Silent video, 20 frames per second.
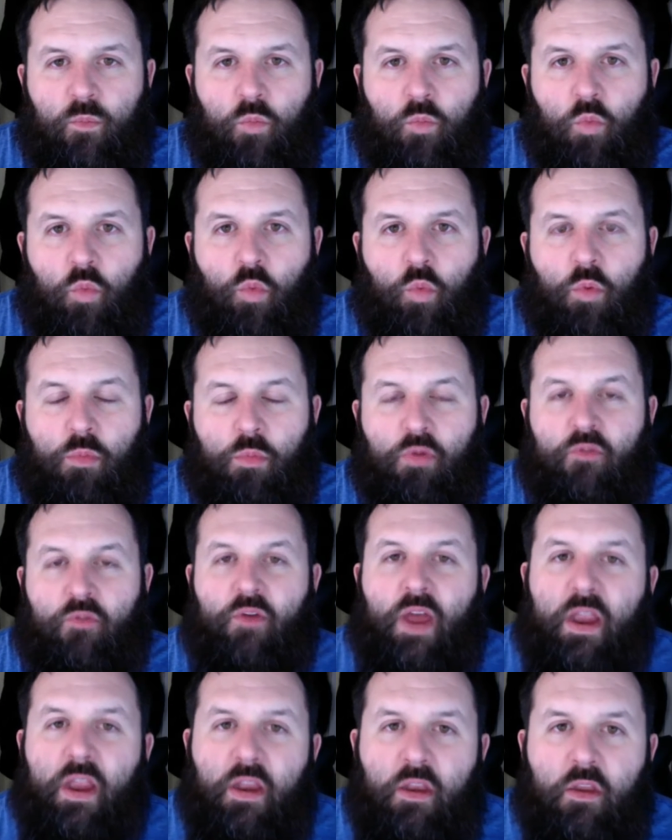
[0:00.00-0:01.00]
will
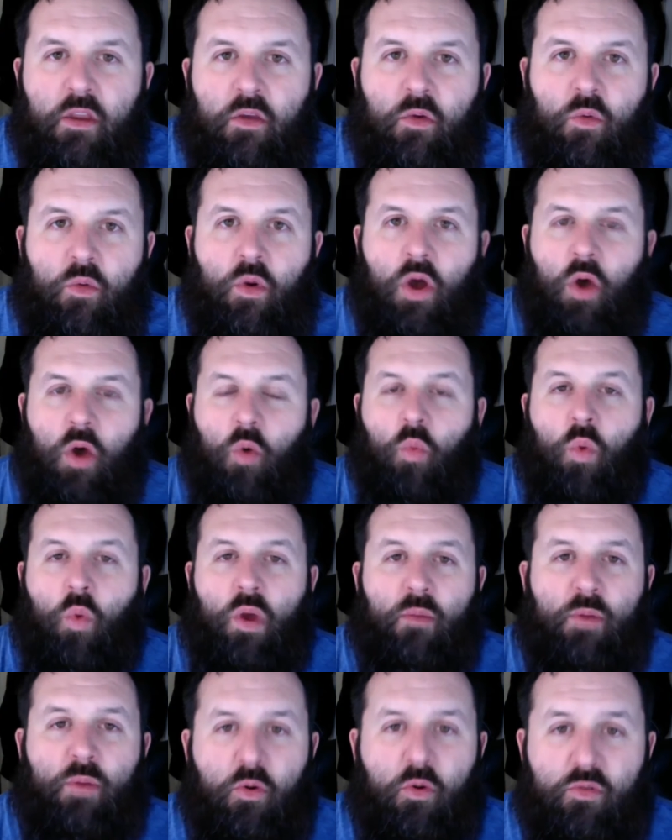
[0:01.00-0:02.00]
provide you
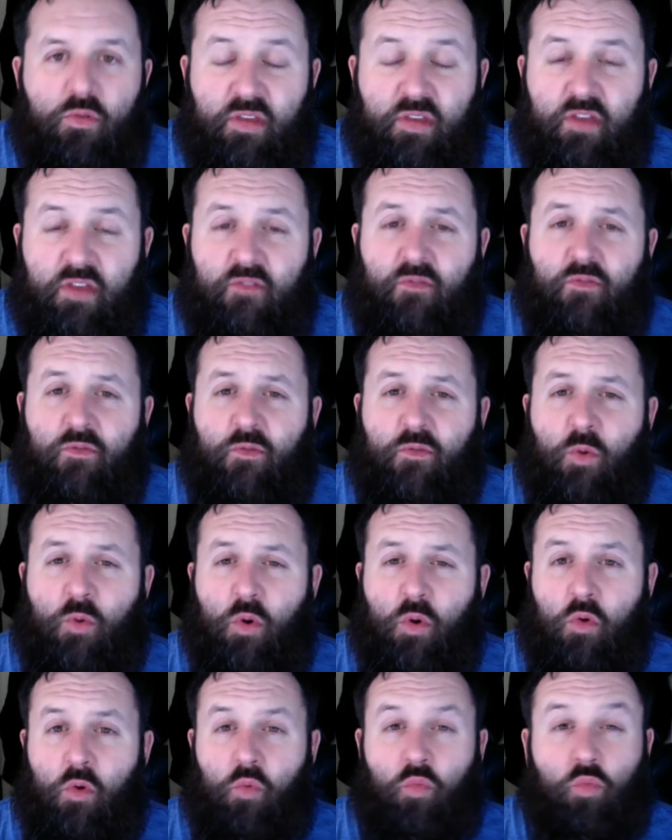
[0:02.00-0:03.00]
web hosting
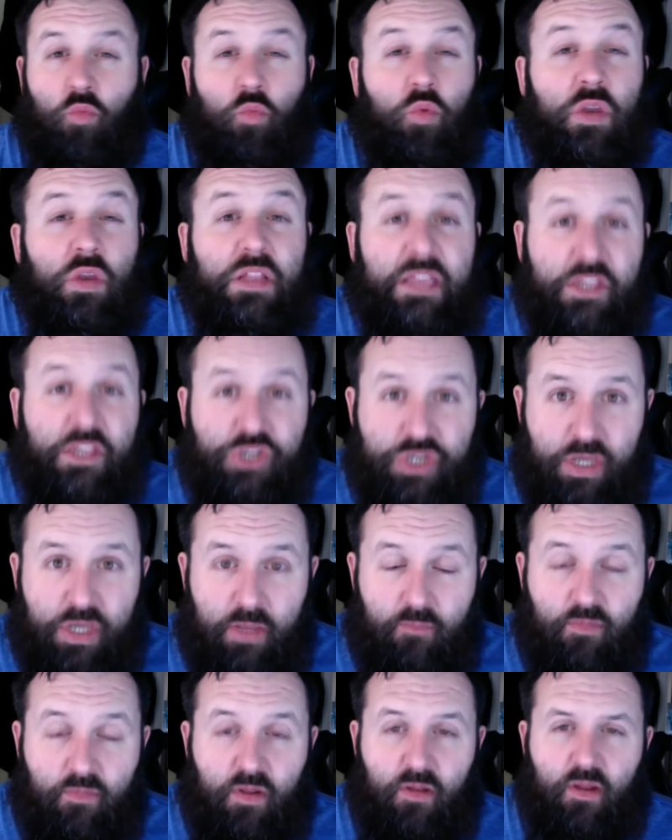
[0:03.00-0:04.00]
for really
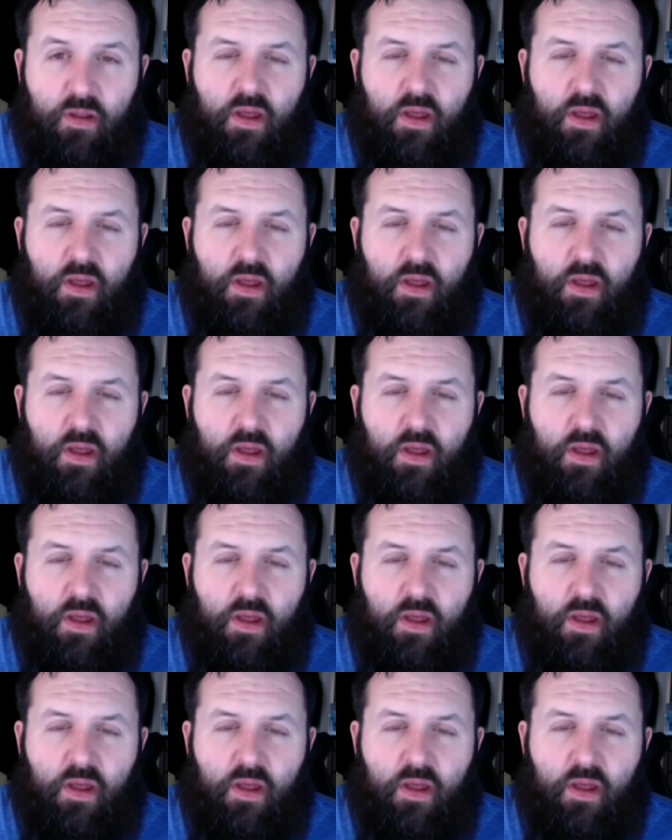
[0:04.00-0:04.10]
cheap.